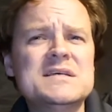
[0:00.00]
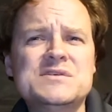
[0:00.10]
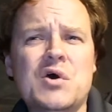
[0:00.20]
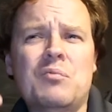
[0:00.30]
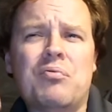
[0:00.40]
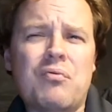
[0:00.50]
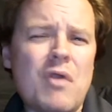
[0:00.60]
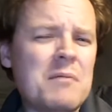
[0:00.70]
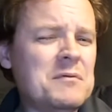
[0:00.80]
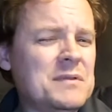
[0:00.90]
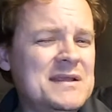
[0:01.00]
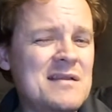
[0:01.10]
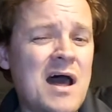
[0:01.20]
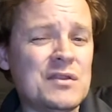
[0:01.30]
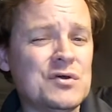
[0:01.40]
so probably
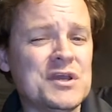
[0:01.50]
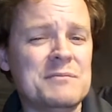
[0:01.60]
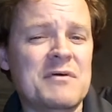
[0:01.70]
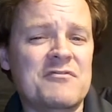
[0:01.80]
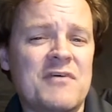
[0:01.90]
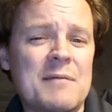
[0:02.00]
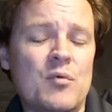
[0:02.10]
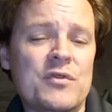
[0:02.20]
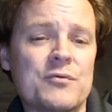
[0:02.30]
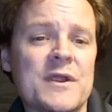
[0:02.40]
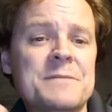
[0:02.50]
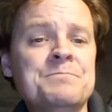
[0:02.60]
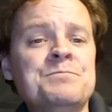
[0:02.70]
not looking above 5.3.